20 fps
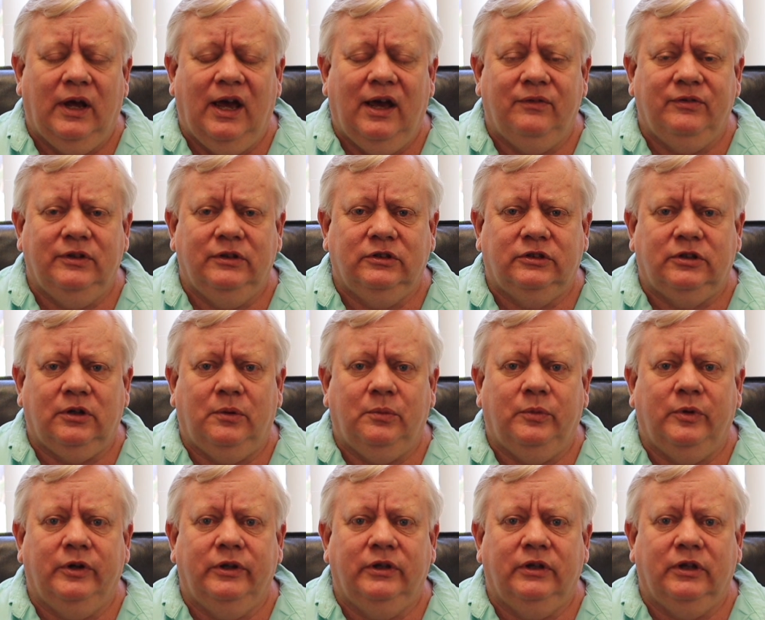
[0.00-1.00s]
having
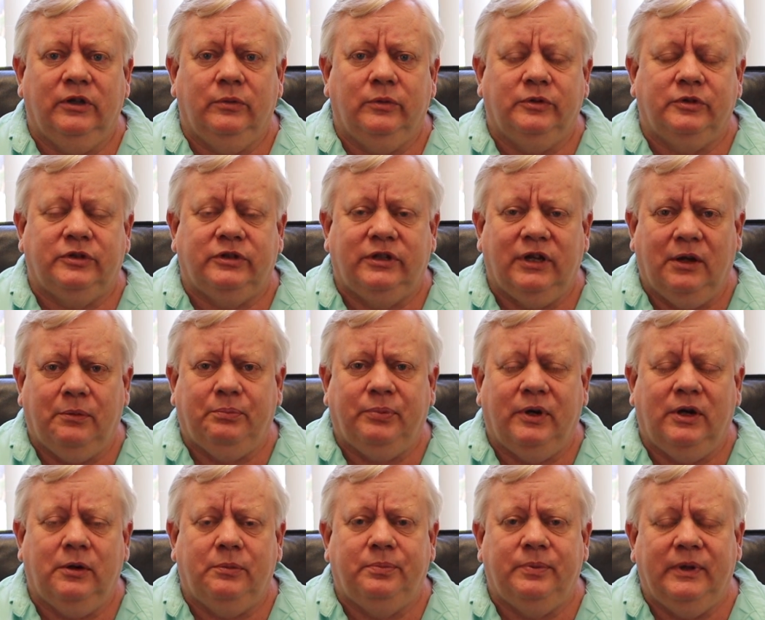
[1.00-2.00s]
someone that will step
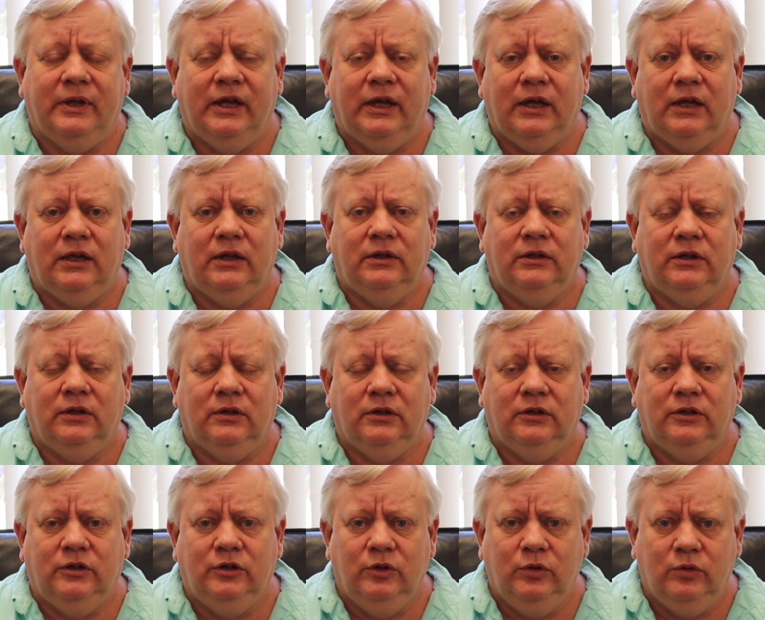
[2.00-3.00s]
up and
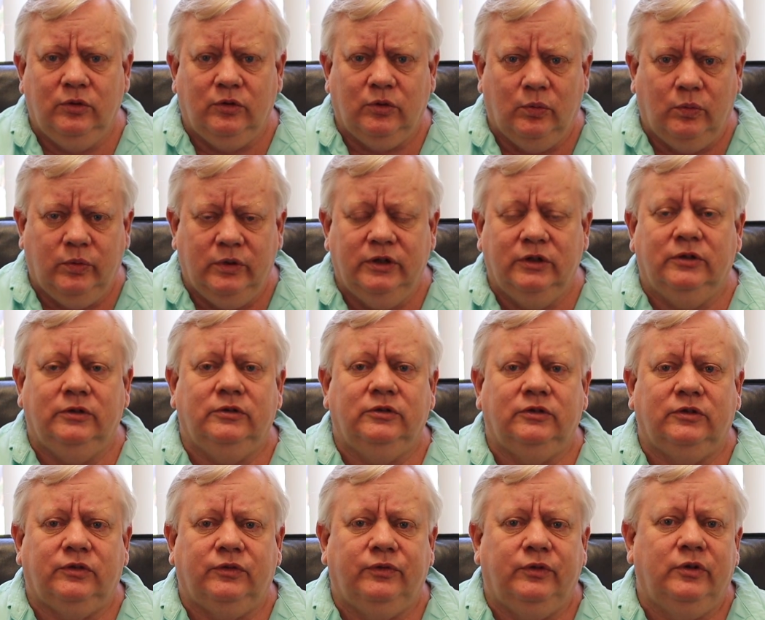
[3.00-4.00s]
do the
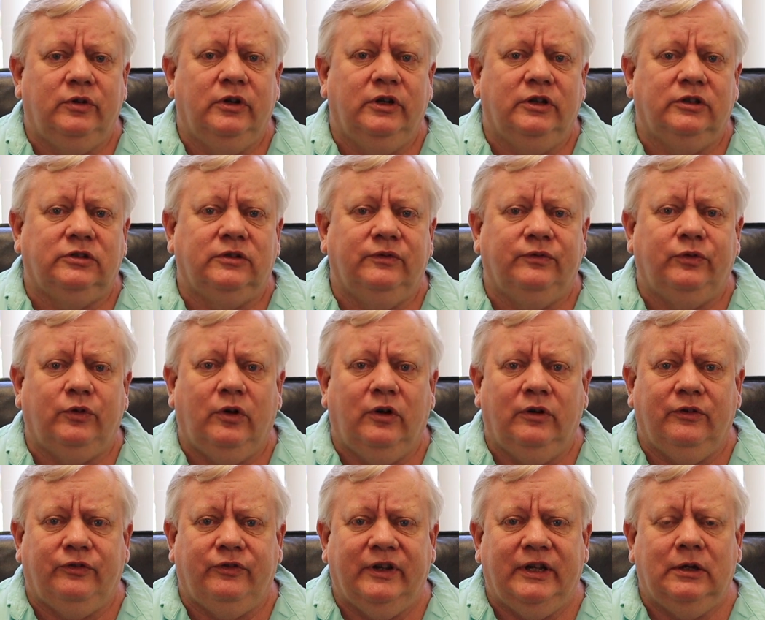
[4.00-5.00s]
wills for us and for
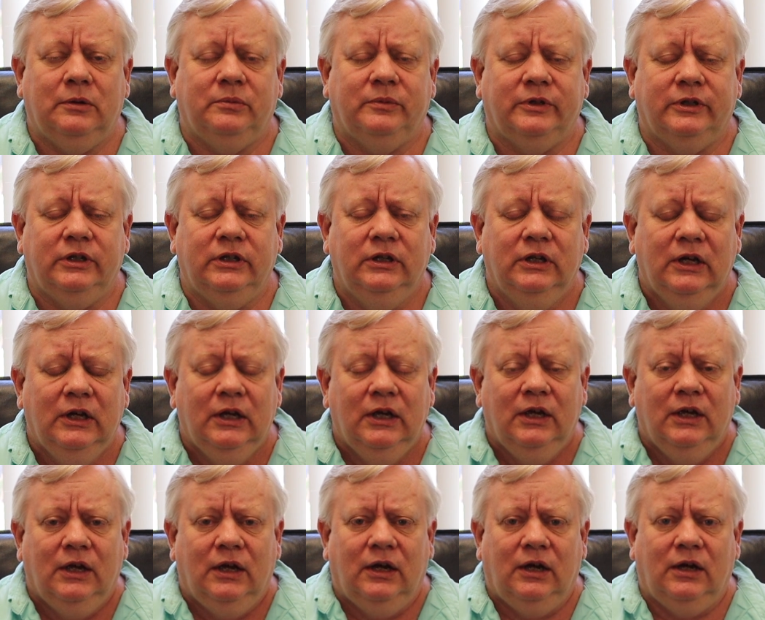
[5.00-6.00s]
our family
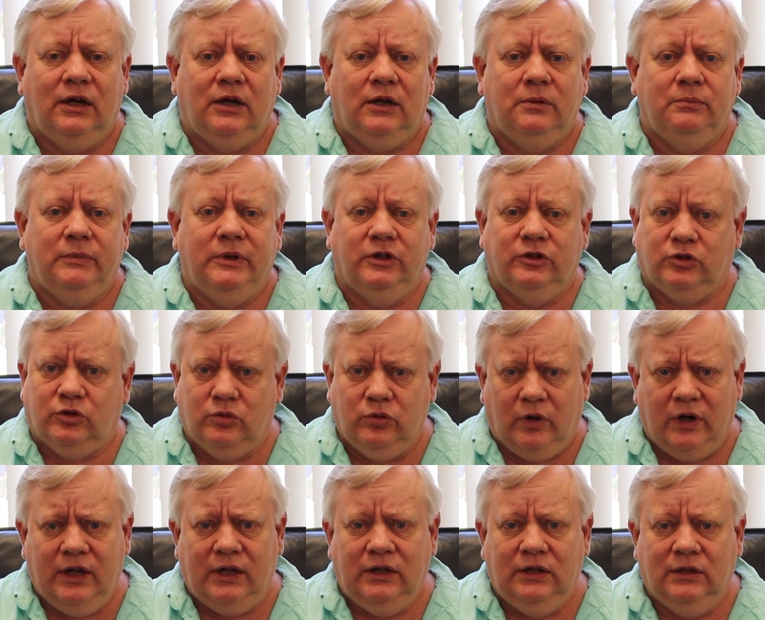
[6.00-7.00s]
um, is
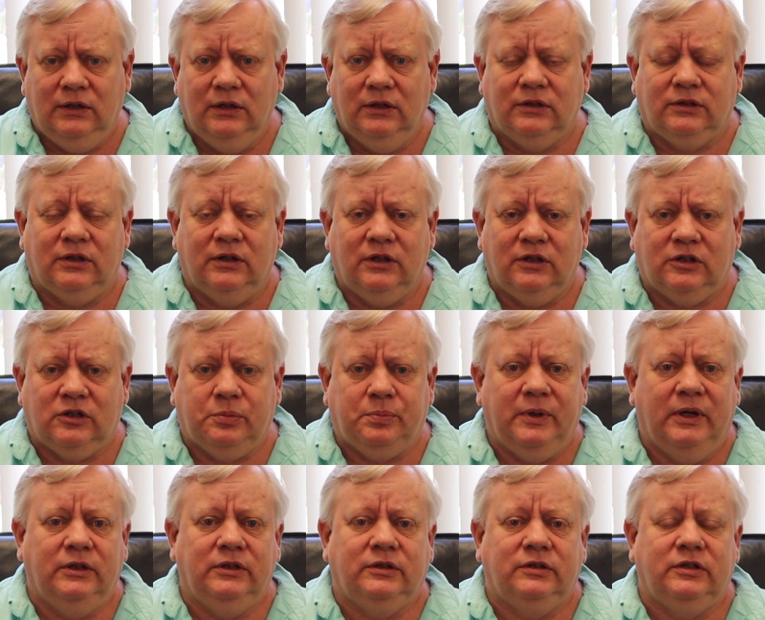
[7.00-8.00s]
great. It's an
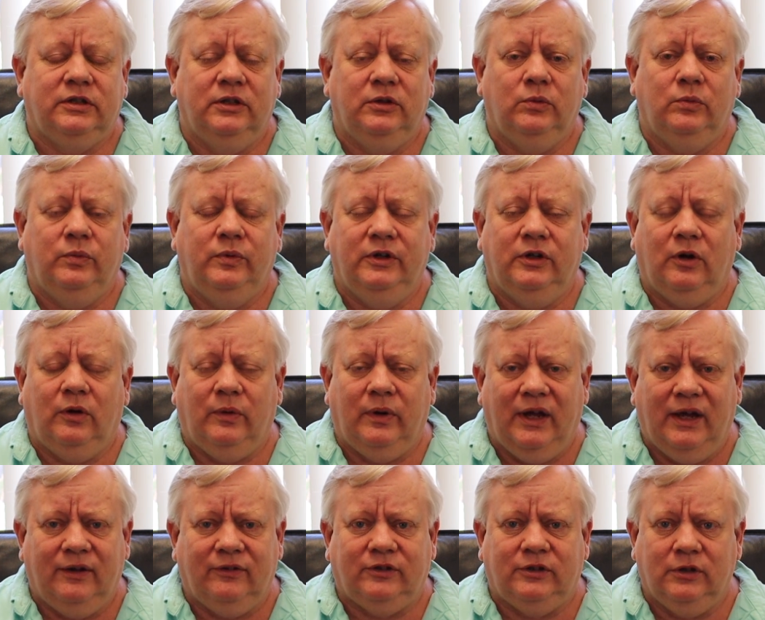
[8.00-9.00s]
expense that we don't
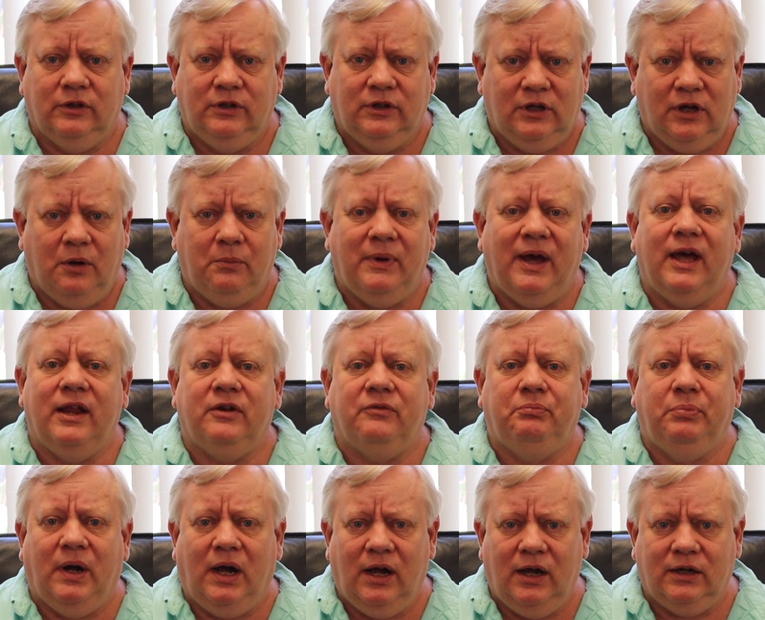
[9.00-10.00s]
have to come out of
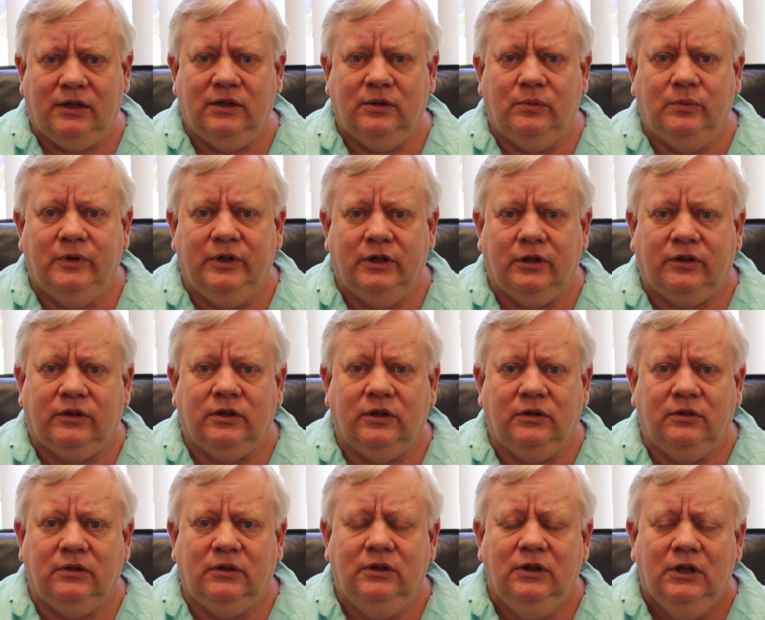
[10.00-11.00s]
pocket with,
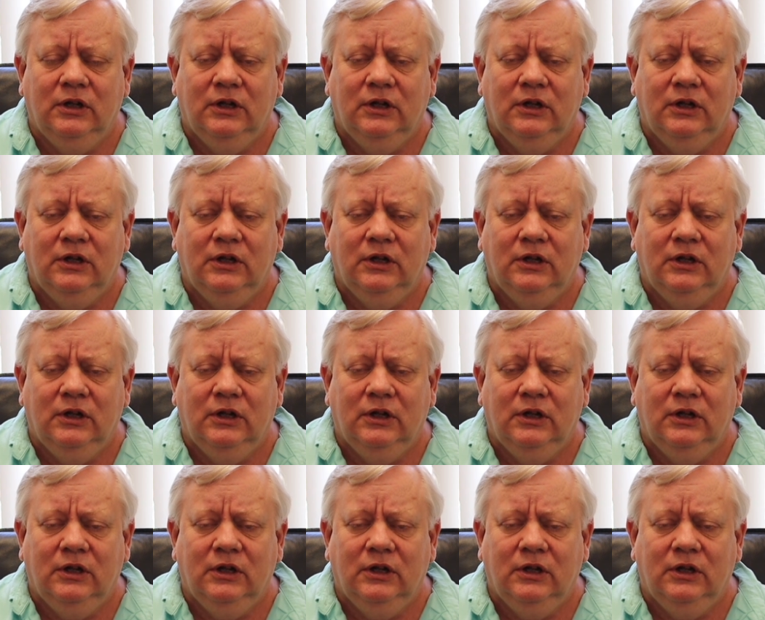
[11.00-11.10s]
and